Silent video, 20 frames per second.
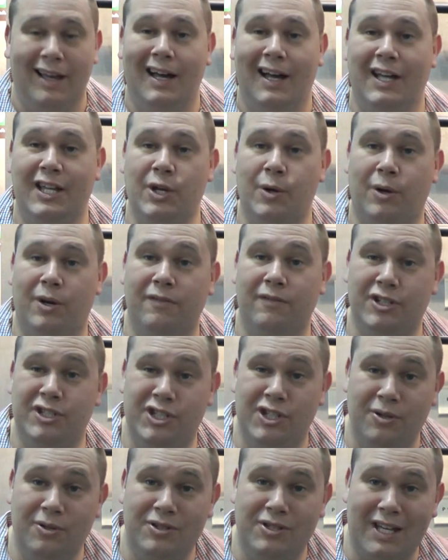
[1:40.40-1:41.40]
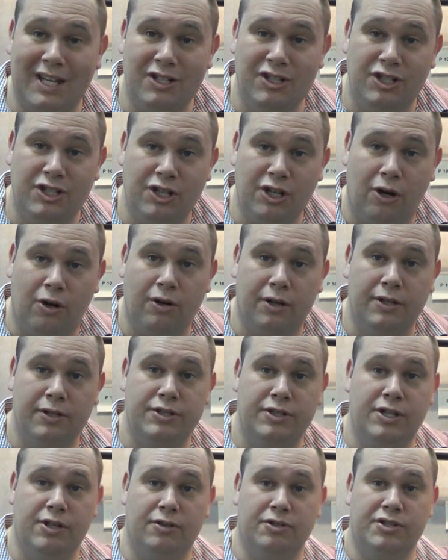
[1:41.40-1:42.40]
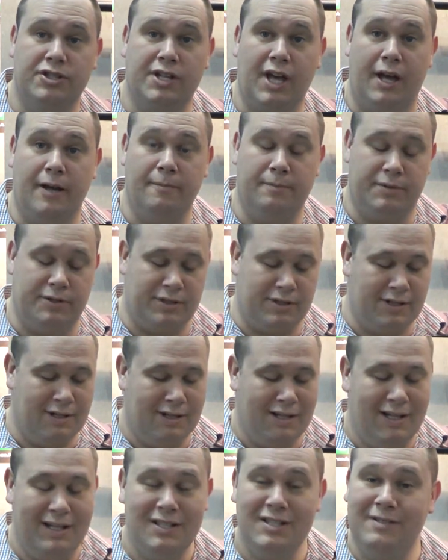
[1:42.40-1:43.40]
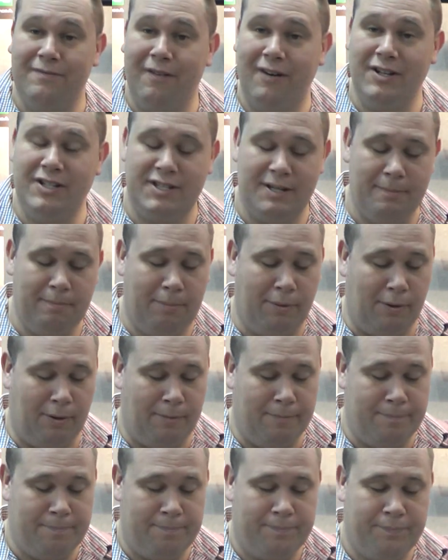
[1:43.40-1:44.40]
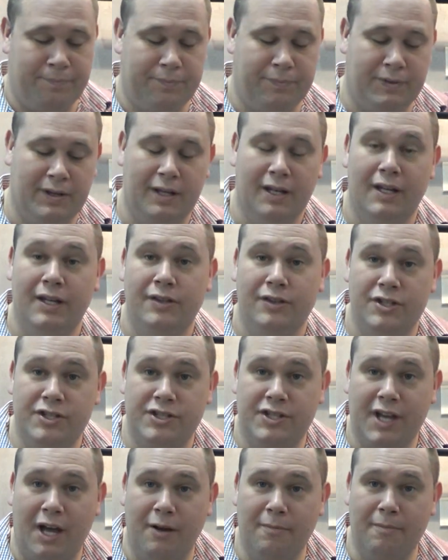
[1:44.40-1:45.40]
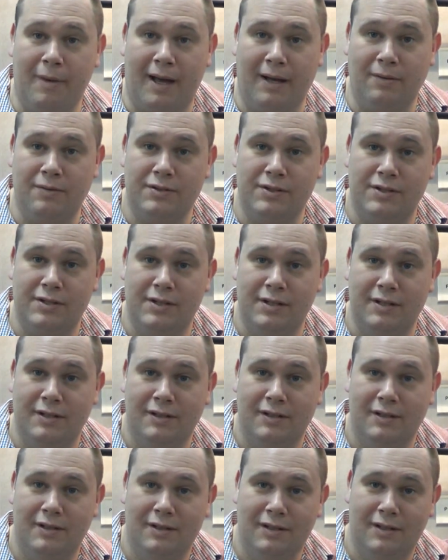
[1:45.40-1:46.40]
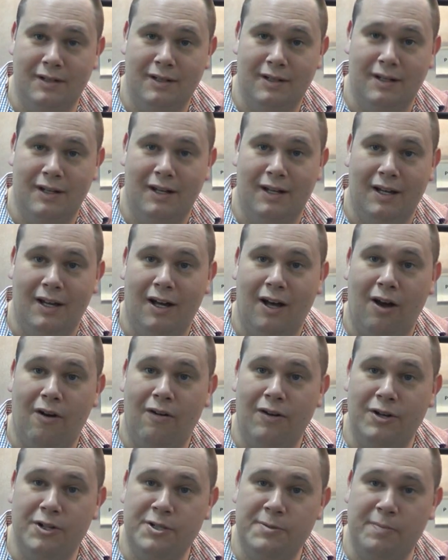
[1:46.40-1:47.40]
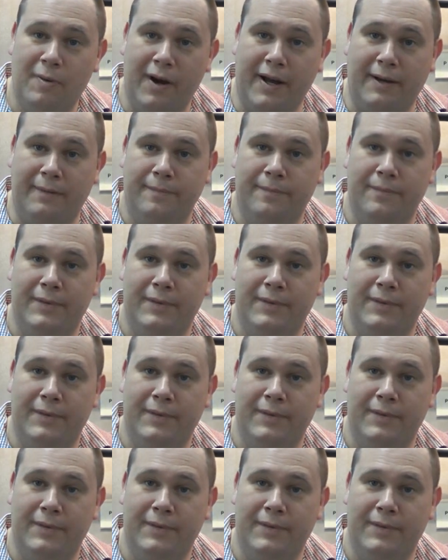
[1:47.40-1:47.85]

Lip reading: and you want to reduce that shock to your scopes. It's very simple. The scope mounts are on a spring.